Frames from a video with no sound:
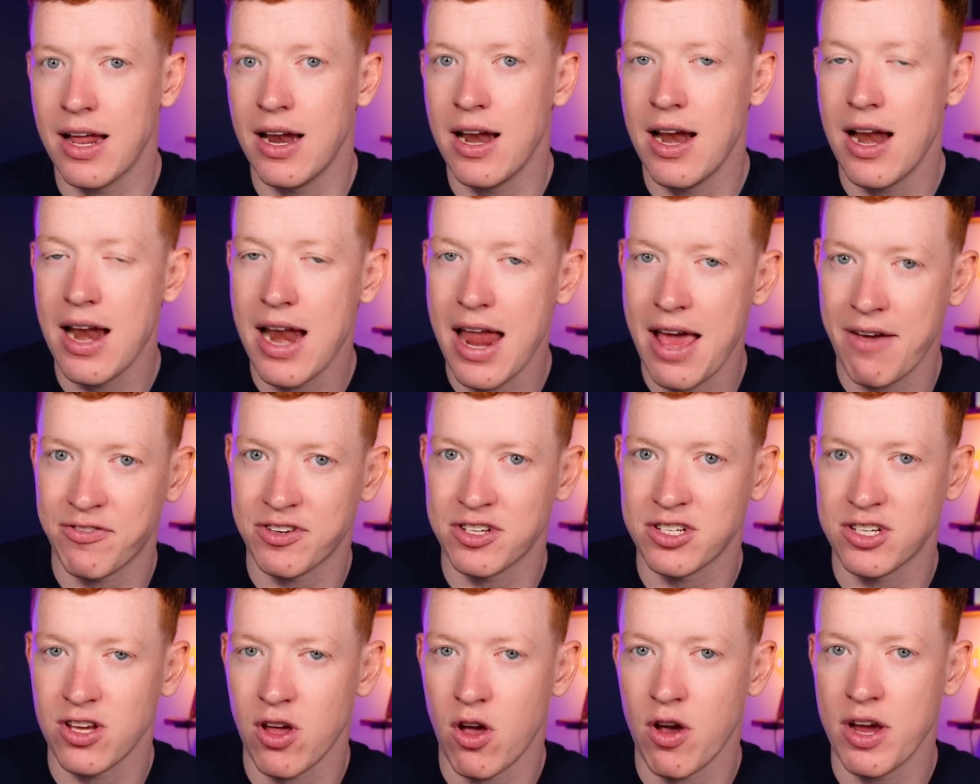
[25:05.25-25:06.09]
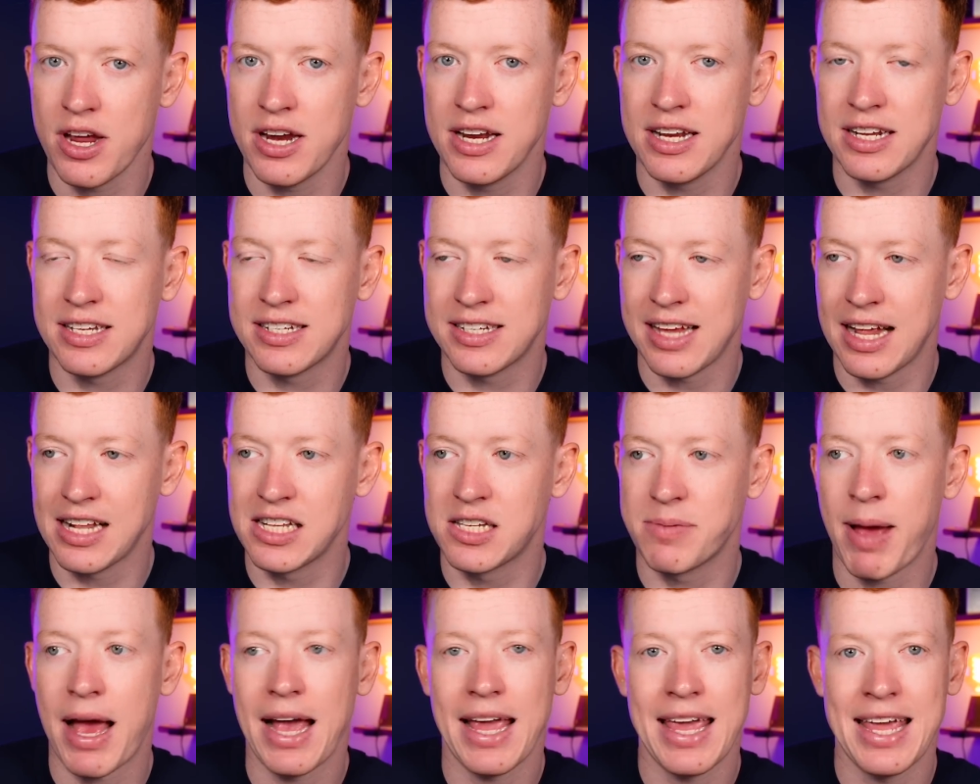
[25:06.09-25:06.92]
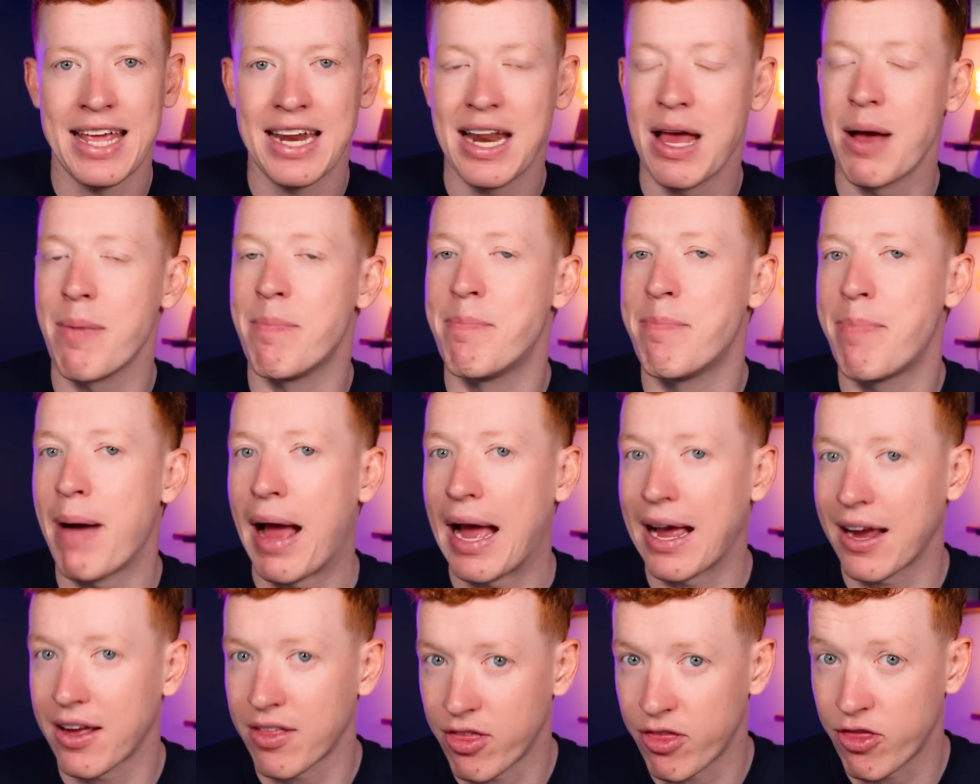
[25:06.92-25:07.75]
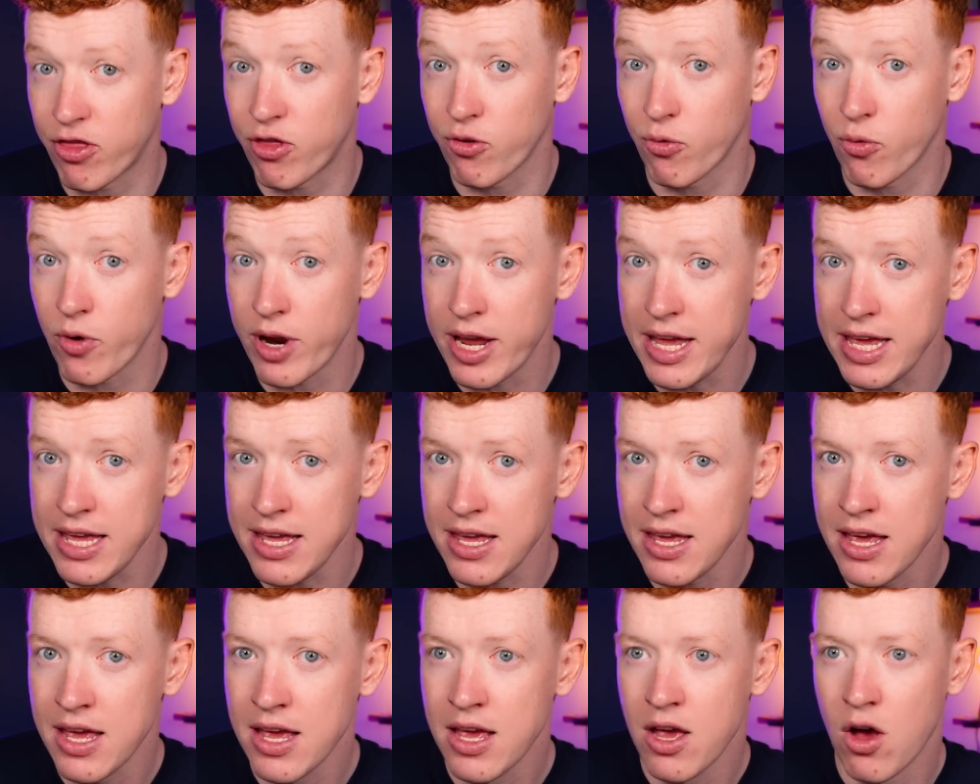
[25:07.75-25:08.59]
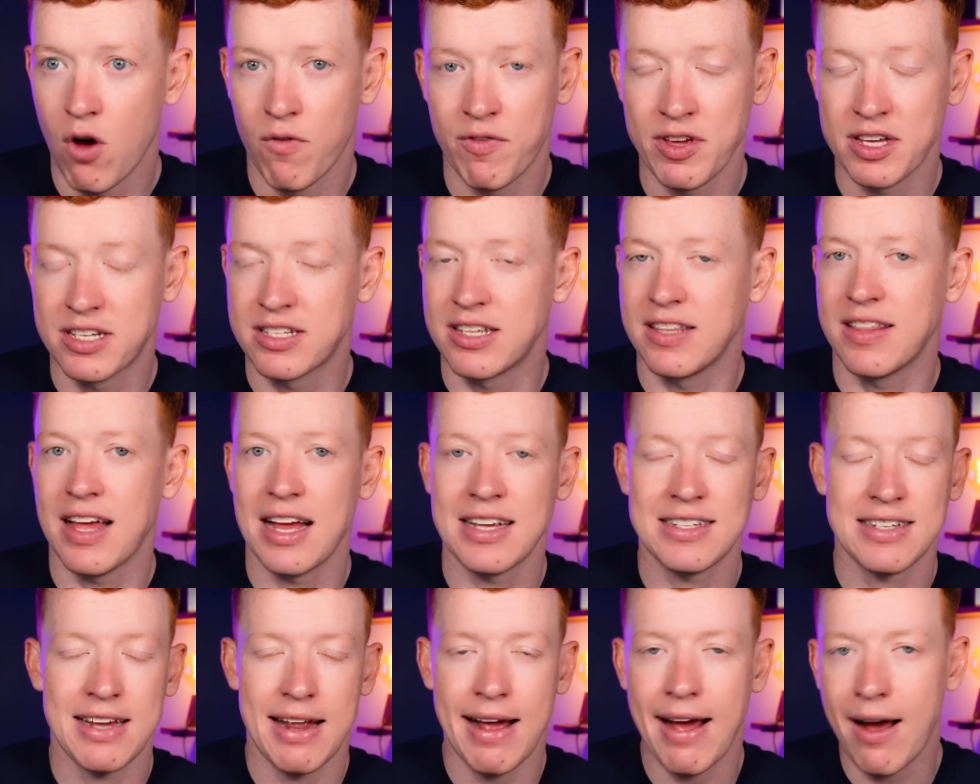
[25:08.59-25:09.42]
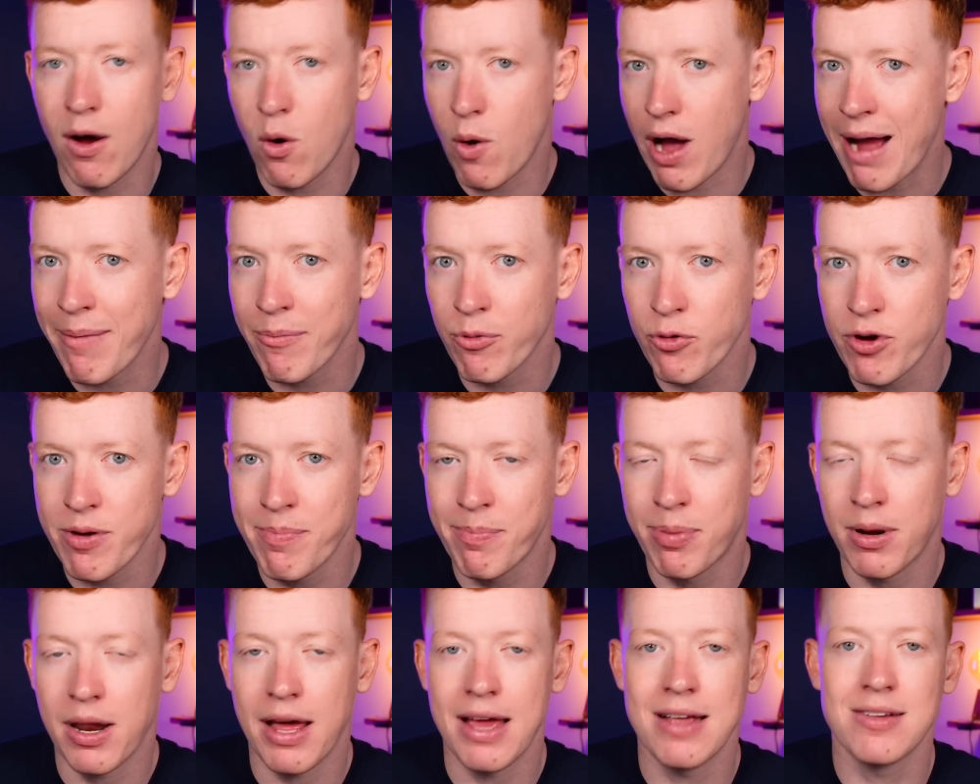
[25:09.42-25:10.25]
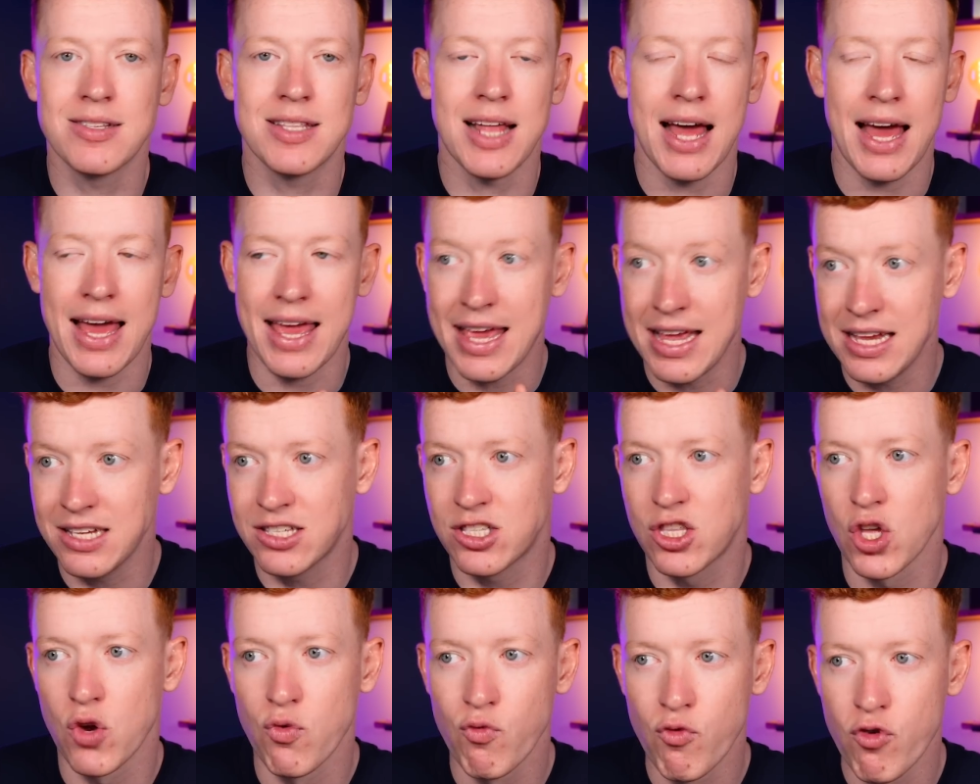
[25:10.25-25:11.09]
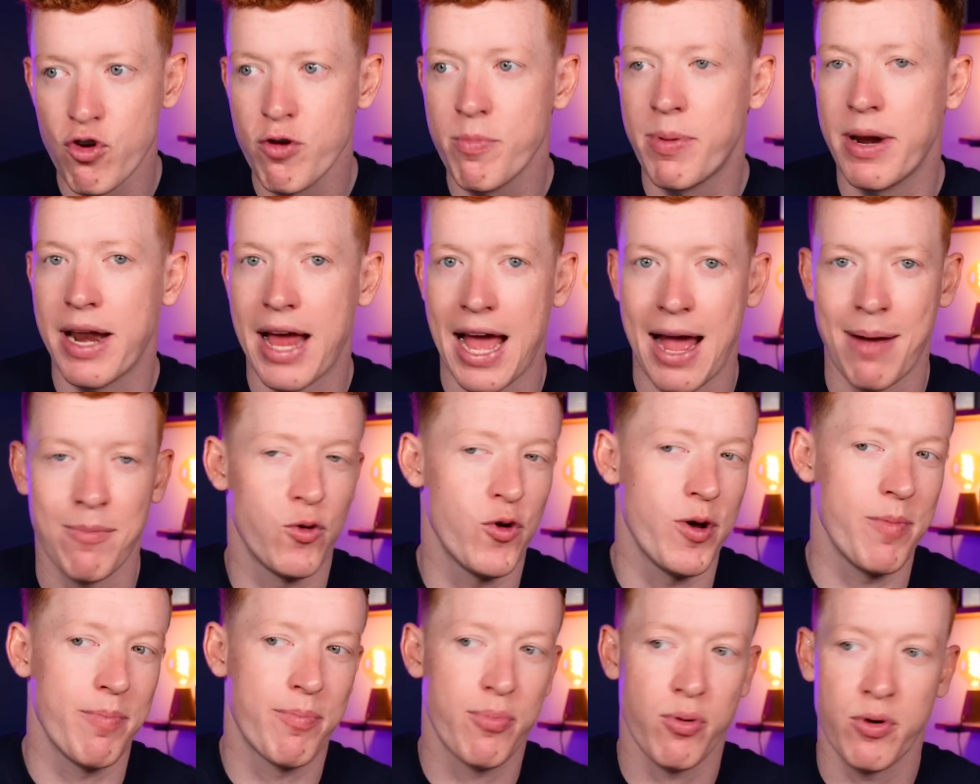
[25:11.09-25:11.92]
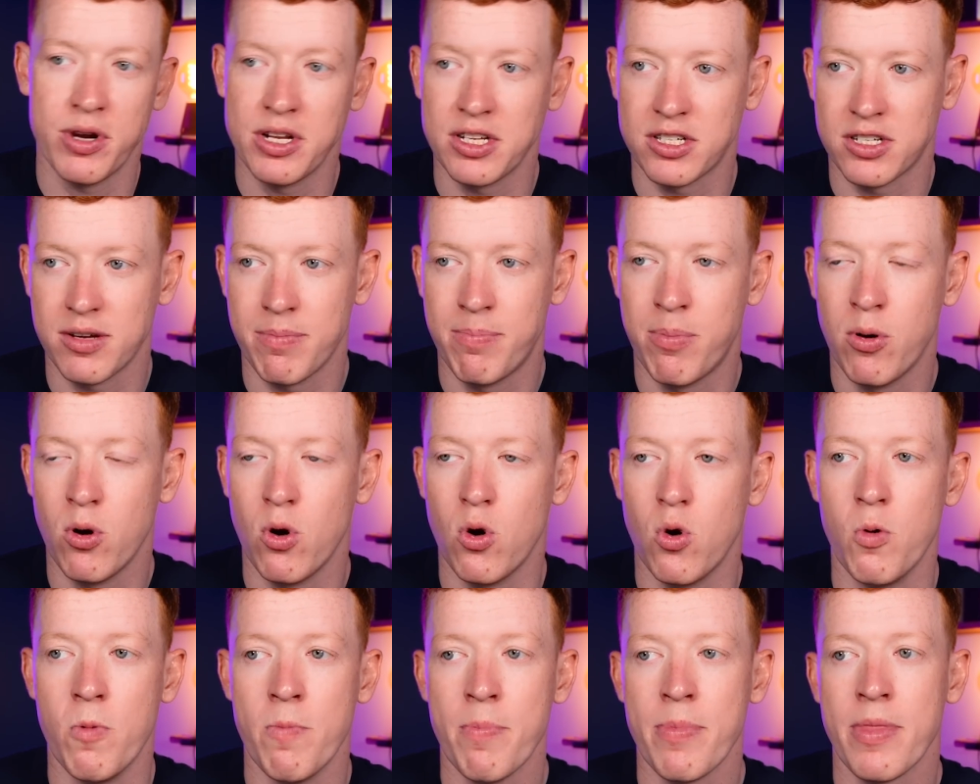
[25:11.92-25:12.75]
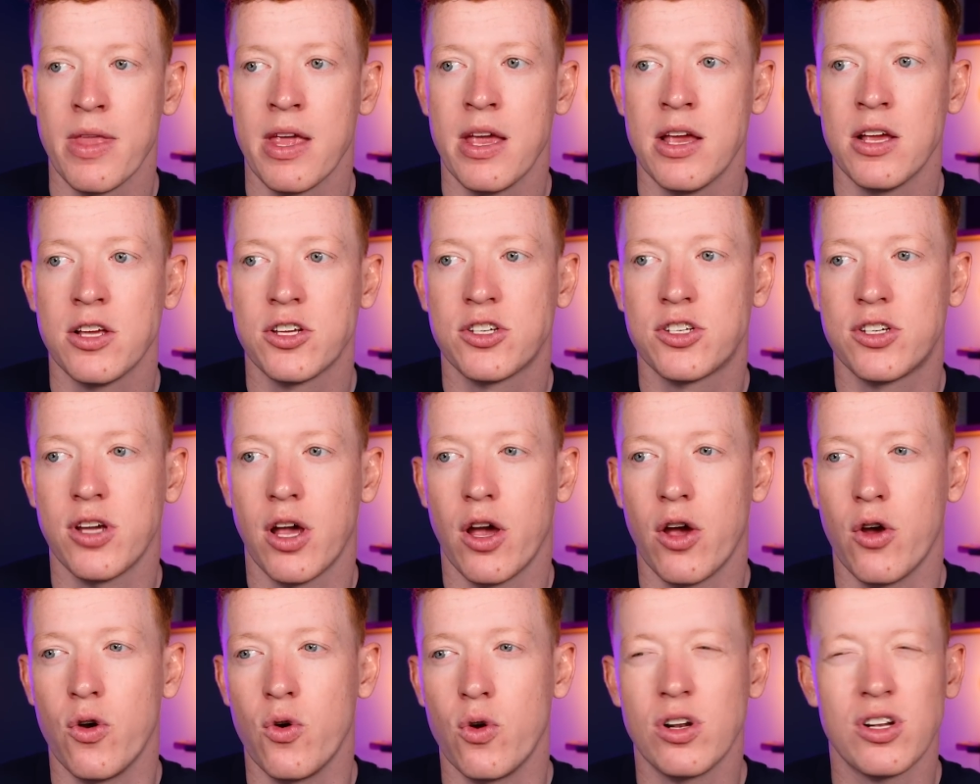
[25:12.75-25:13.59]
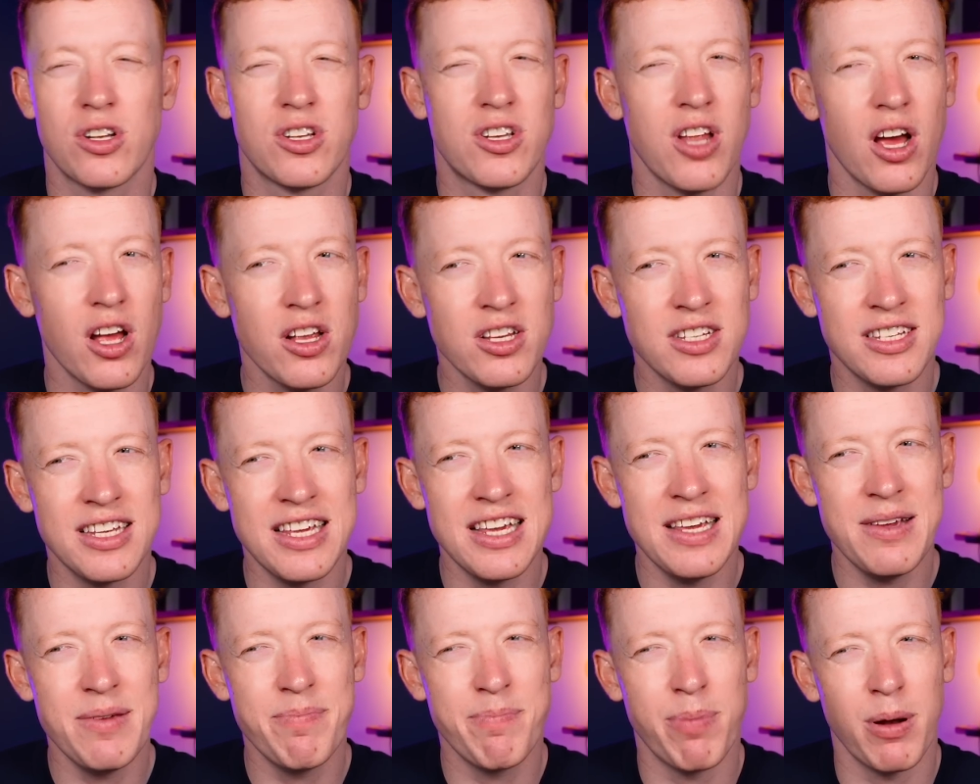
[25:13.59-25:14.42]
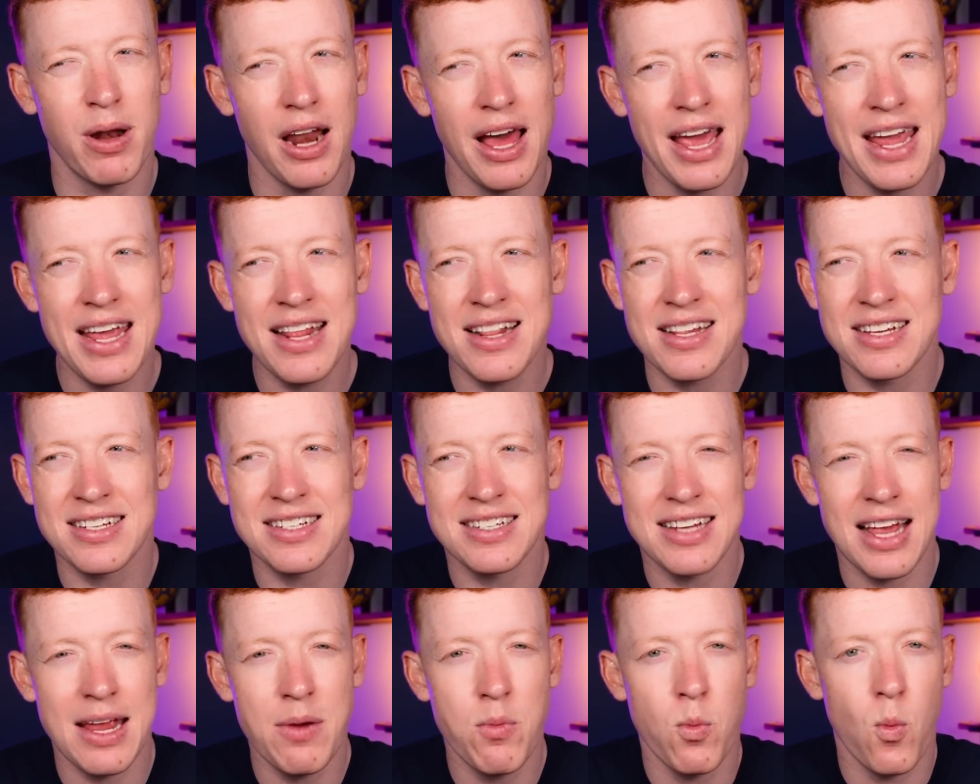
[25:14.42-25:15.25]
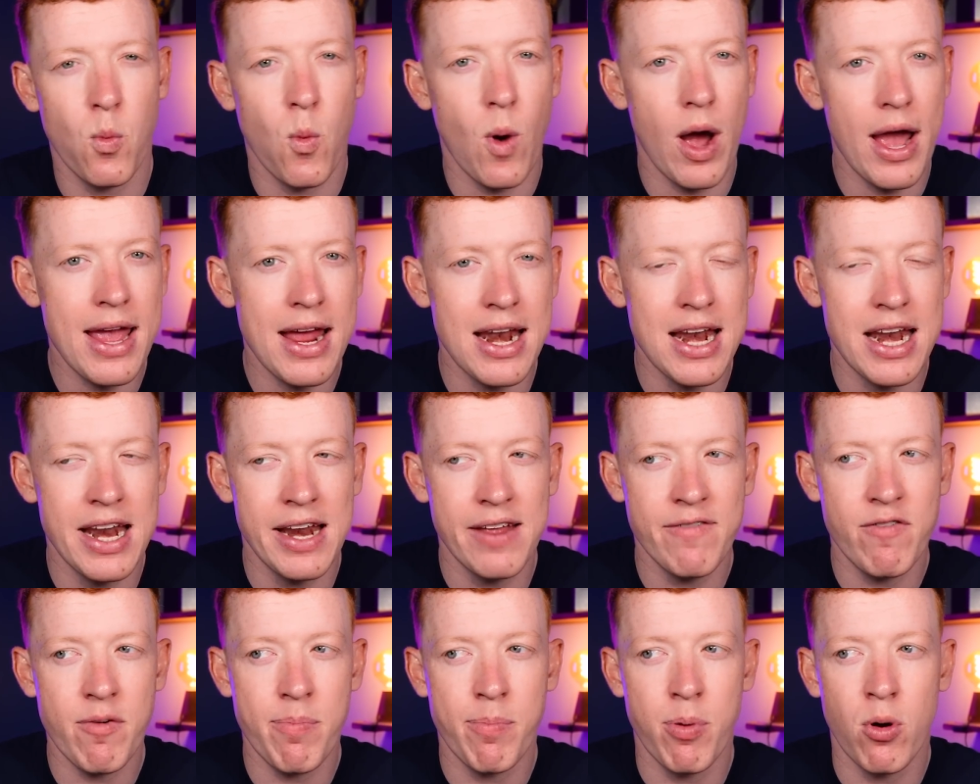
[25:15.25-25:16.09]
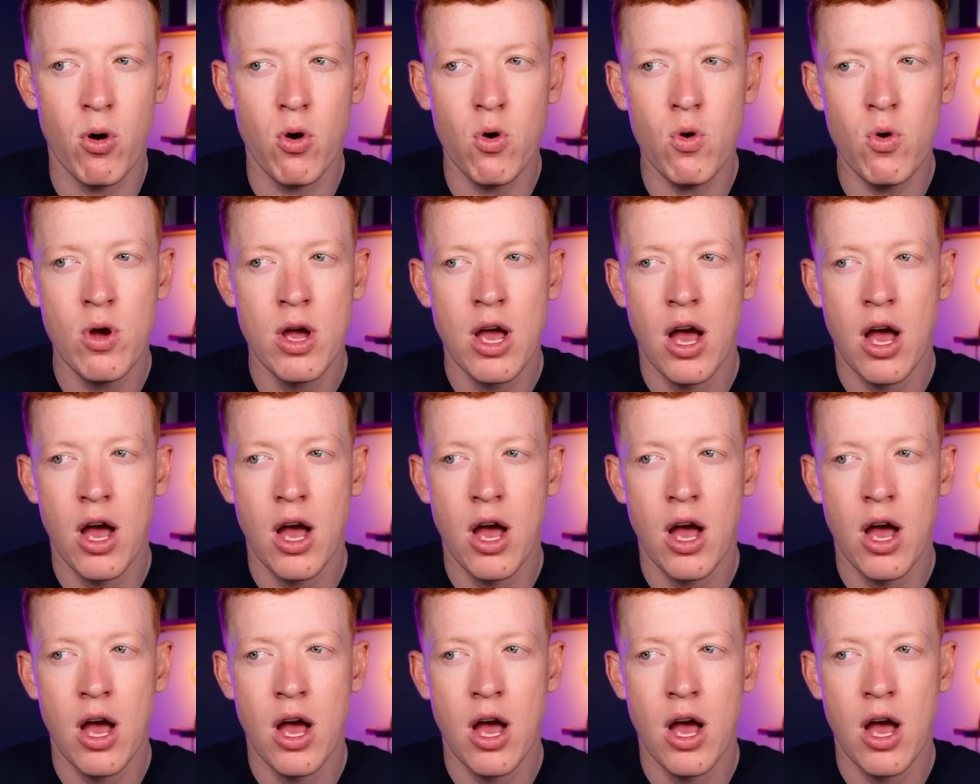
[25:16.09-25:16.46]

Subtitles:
a left-sided centre-back in a back three. Obviously, that's how Amorim plays. That is the Ruben Amorim principle. So, does he play in the same way at Liverpool?